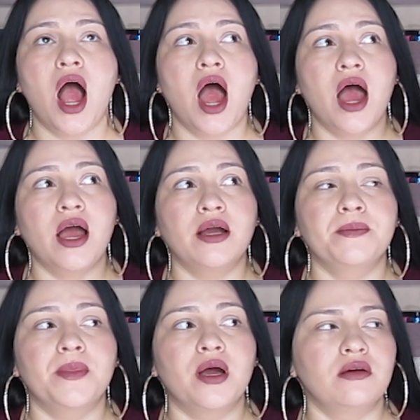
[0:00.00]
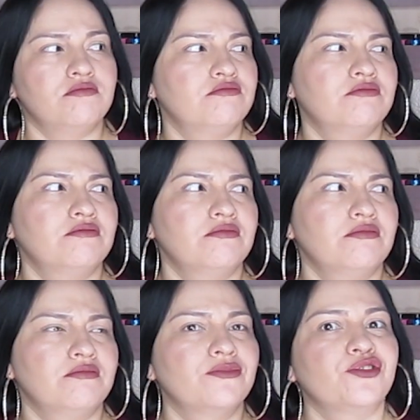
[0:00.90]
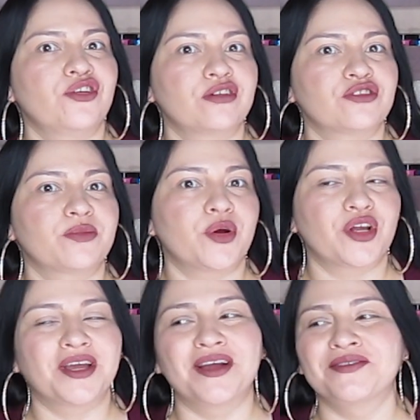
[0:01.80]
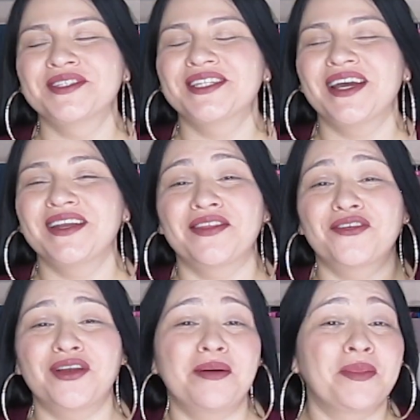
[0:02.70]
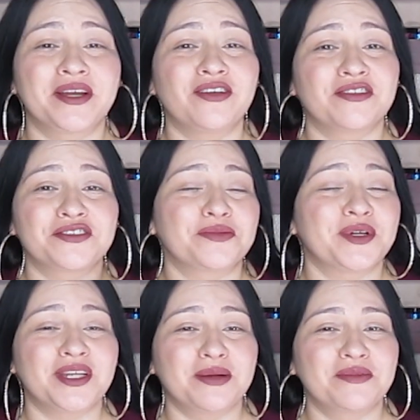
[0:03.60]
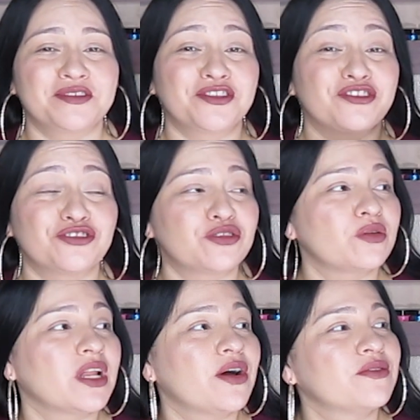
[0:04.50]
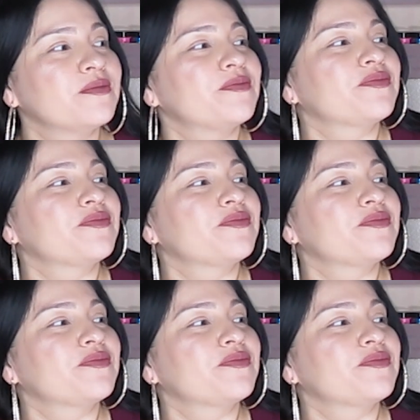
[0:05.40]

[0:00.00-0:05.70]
Dogs are barking outside. They're not my dogs, they're my neighbors. They're so loud.